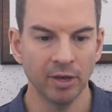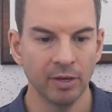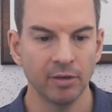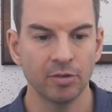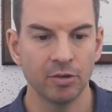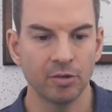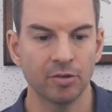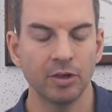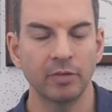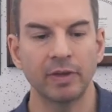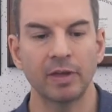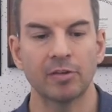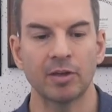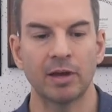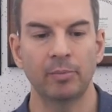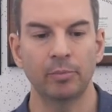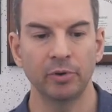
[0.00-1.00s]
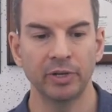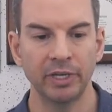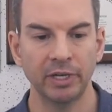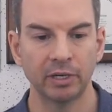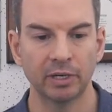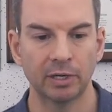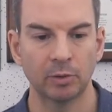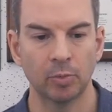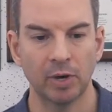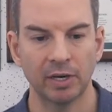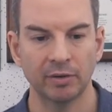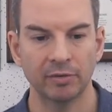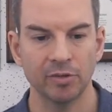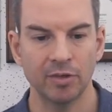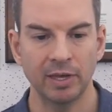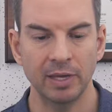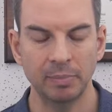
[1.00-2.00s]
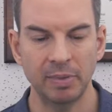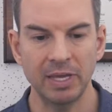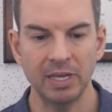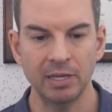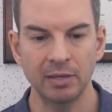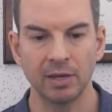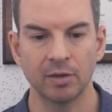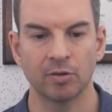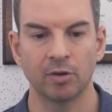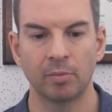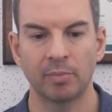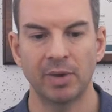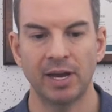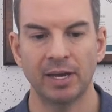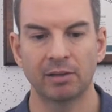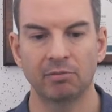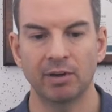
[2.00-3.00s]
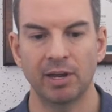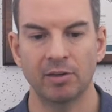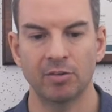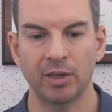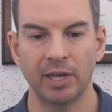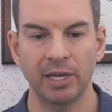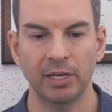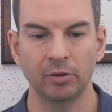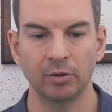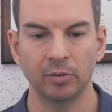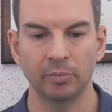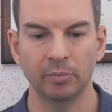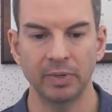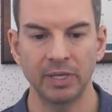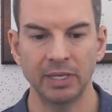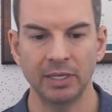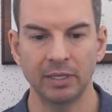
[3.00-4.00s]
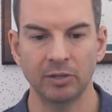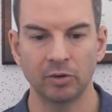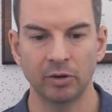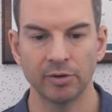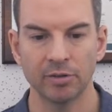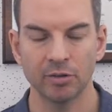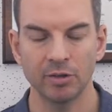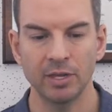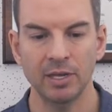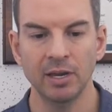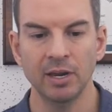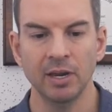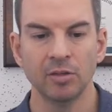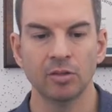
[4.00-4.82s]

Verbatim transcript: So you see the example here, our wireless AP has got MAC address a.b.c,